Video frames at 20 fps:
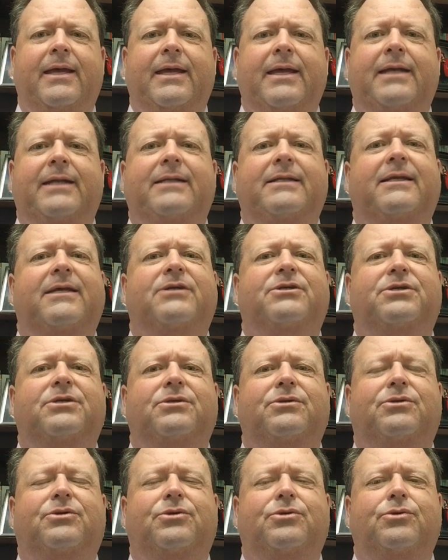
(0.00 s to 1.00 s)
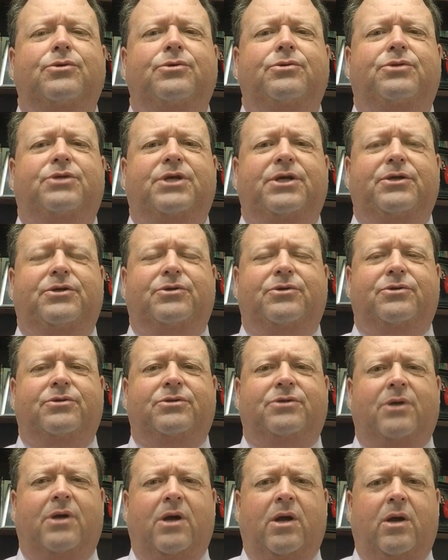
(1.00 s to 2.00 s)
In addition to
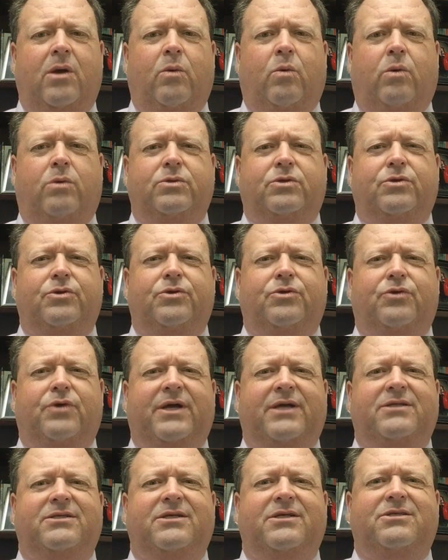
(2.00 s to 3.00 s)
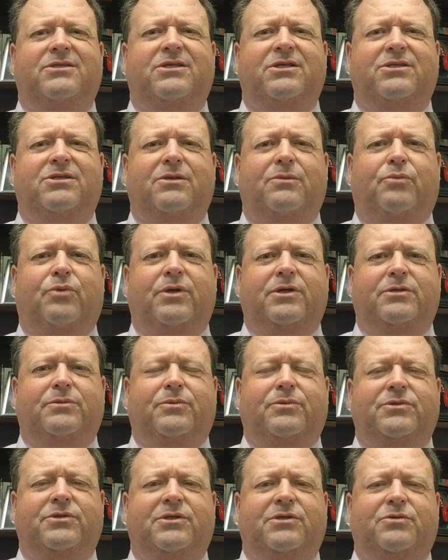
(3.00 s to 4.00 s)
teachers, want to address assistant
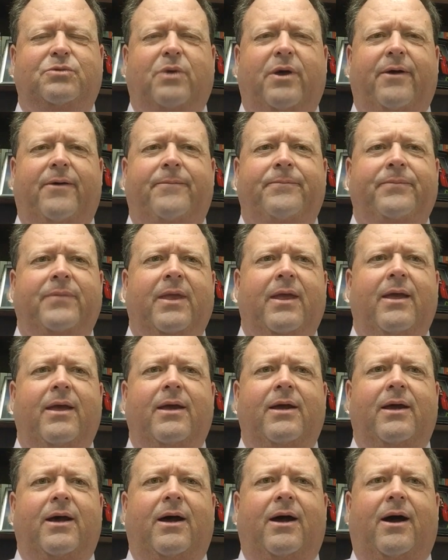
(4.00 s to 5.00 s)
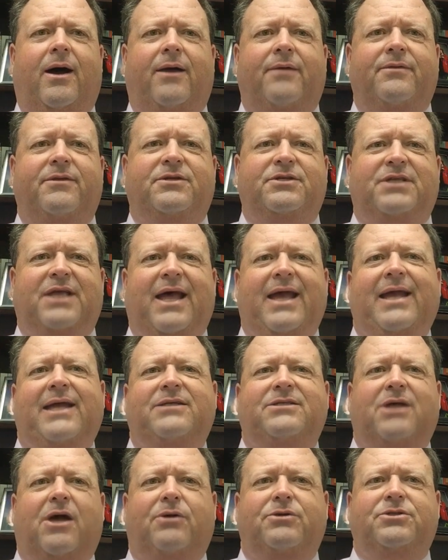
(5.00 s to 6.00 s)
principals as well. Uh, the state
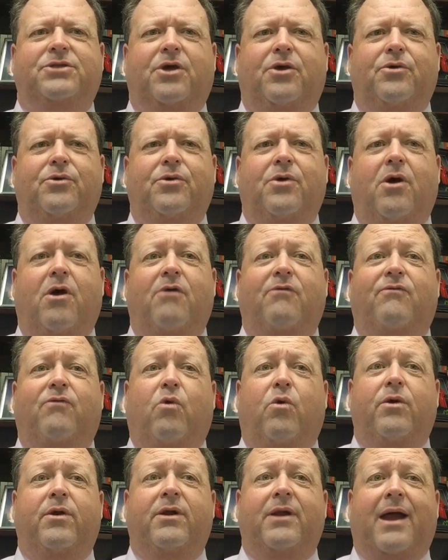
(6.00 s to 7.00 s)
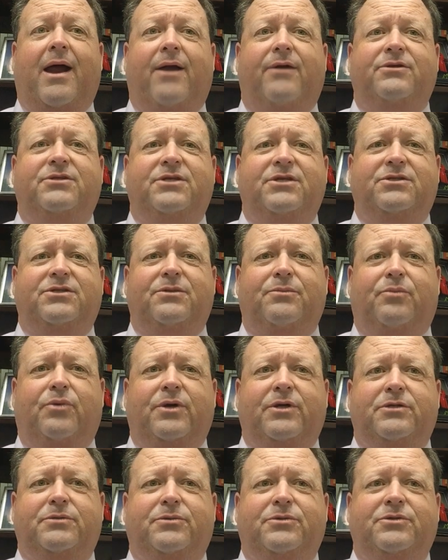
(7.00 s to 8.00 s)
has also afforded our assistant
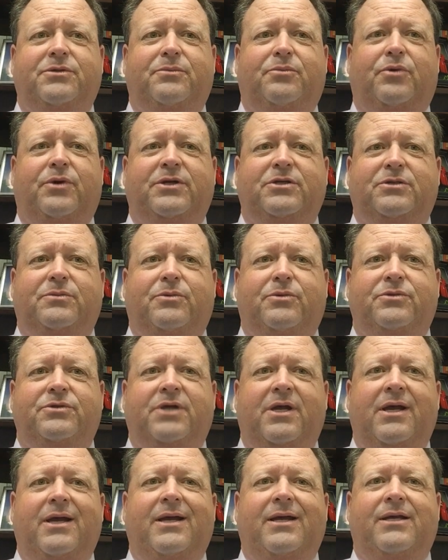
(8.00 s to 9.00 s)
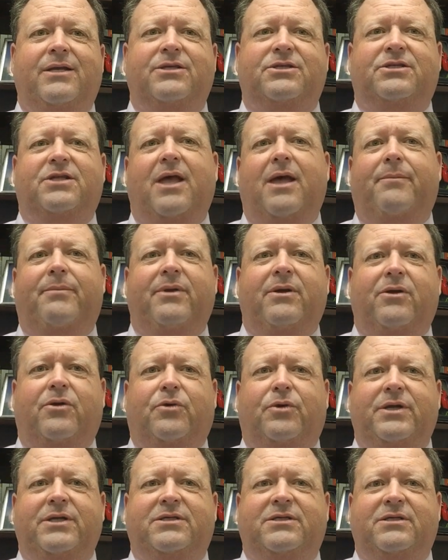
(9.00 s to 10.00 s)
principals and principals step
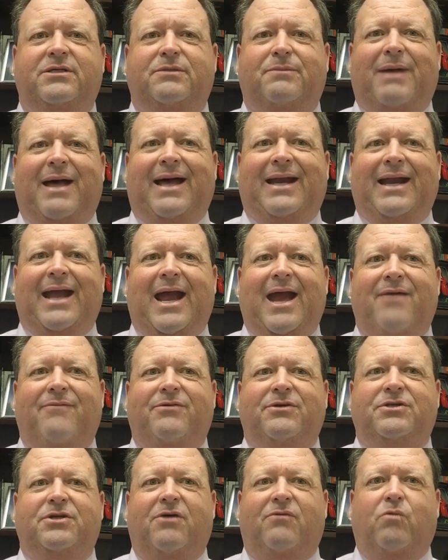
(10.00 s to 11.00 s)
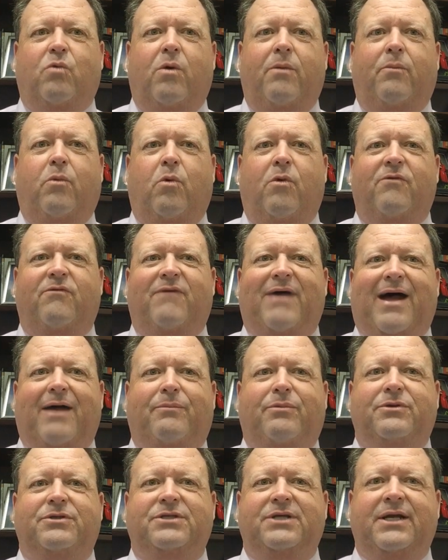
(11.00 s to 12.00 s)
increases by an average of
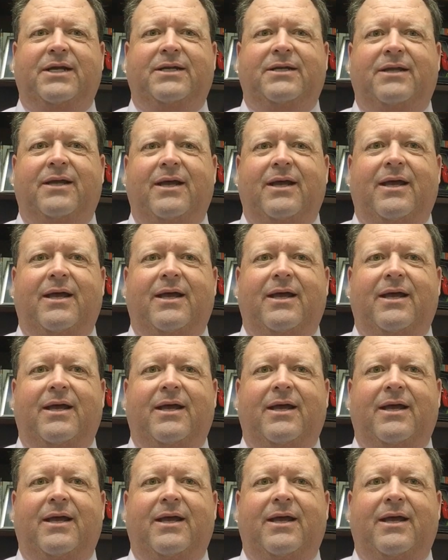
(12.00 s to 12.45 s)
1.5%